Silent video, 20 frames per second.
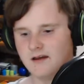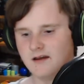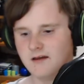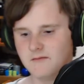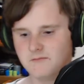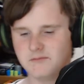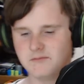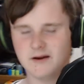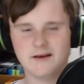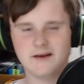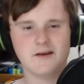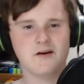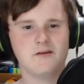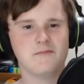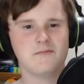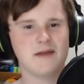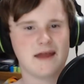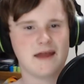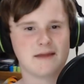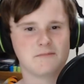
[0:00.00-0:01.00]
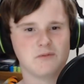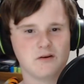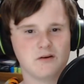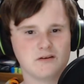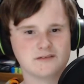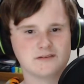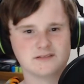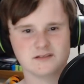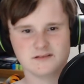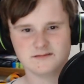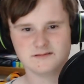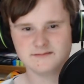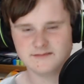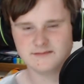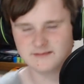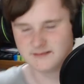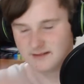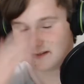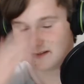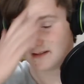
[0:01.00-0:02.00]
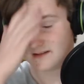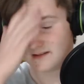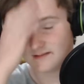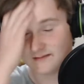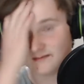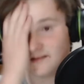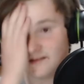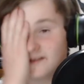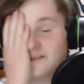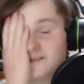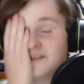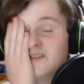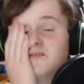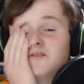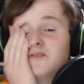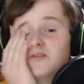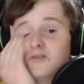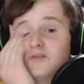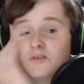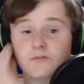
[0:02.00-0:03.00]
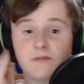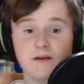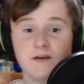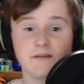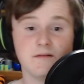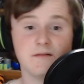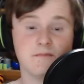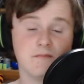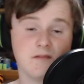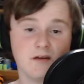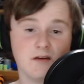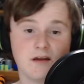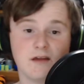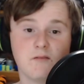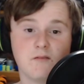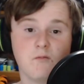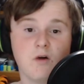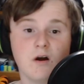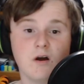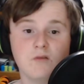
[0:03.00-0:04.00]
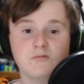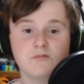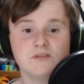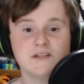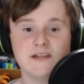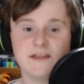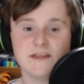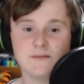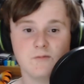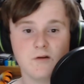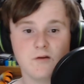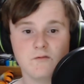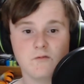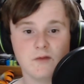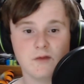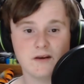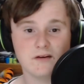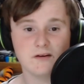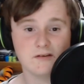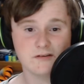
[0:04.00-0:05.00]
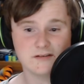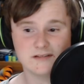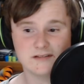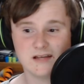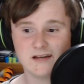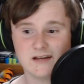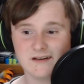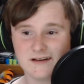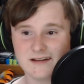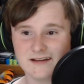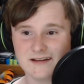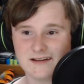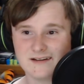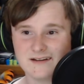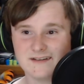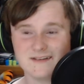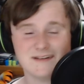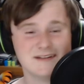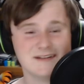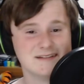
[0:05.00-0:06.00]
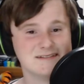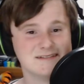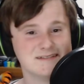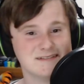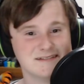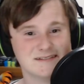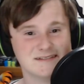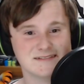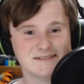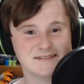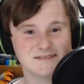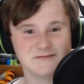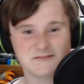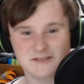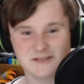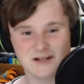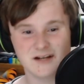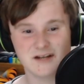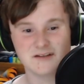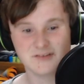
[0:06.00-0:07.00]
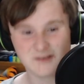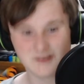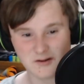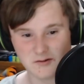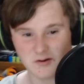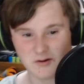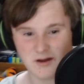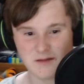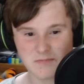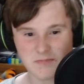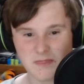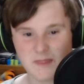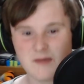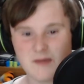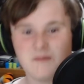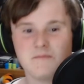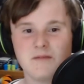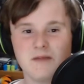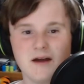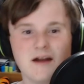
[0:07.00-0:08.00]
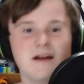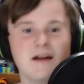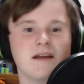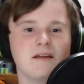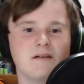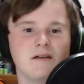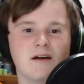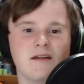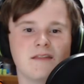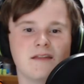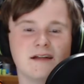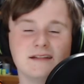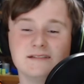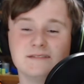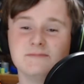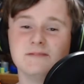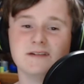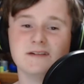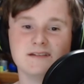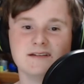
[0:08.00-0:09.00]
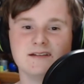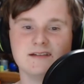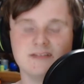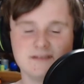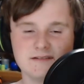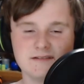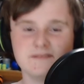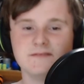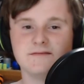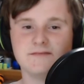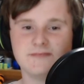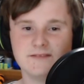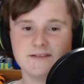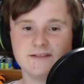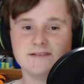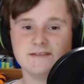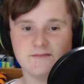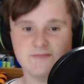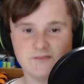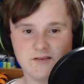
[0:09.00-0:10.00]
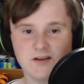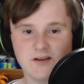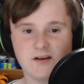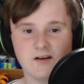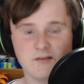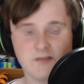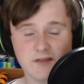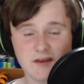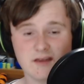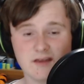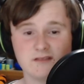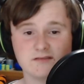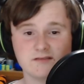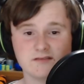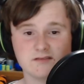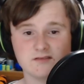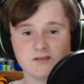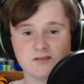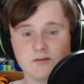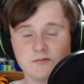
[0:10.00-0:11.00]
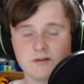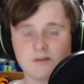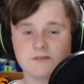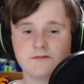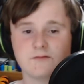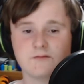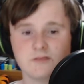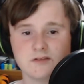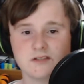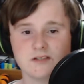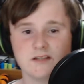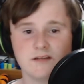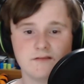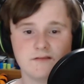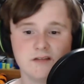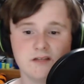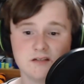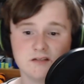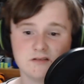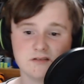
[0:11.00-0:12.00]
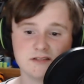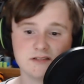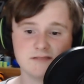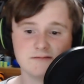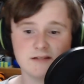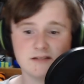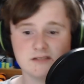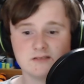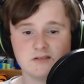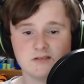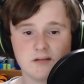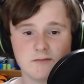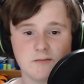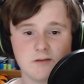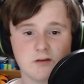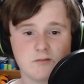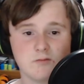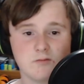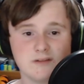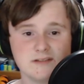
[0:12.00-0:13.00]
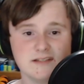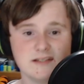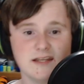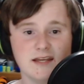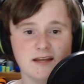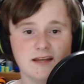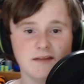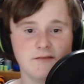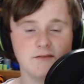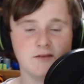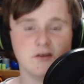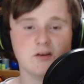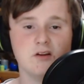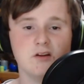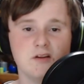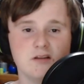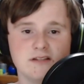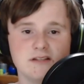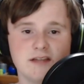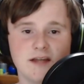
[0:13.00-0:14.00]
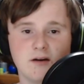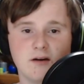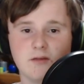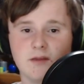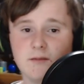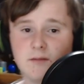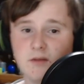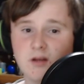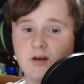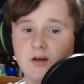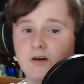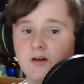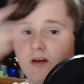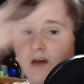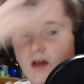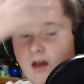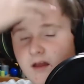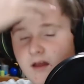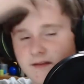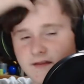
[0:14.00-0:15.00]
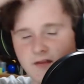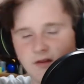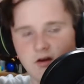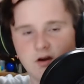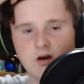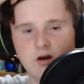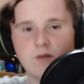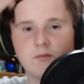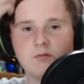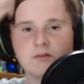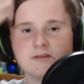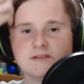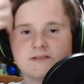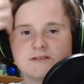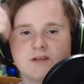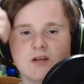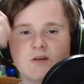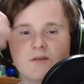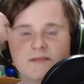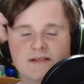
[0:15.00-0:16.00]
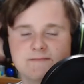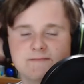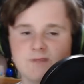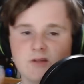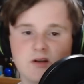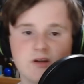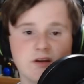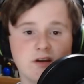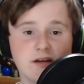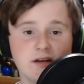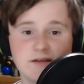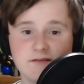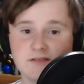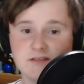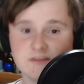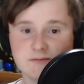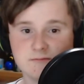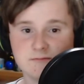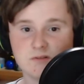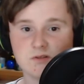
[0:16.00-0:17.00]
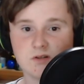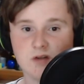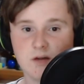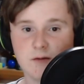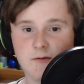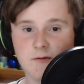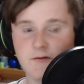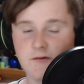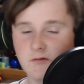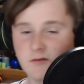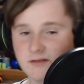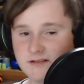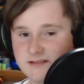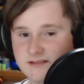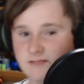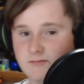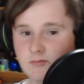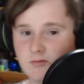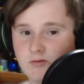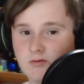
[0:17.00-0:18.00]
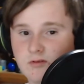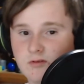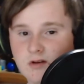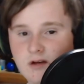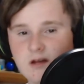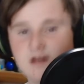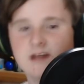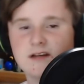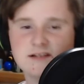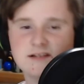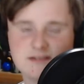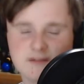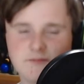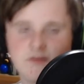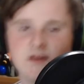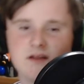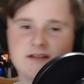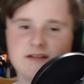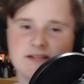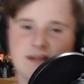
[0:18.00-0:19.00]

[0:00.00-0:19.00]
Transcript: But no, MacBooks are, oh, I don't even want to talk about them. Like, why would you get them over Windows? Like, seriously, why? I don't know why. But anyway, that's about it for this video. Thank you guys so much for watching. If you did enjoy, smash the like button. Once again, if you're new to this channel, let me know down in the comments, comments below. You don't have to subscribe if you want to see more stuff like this.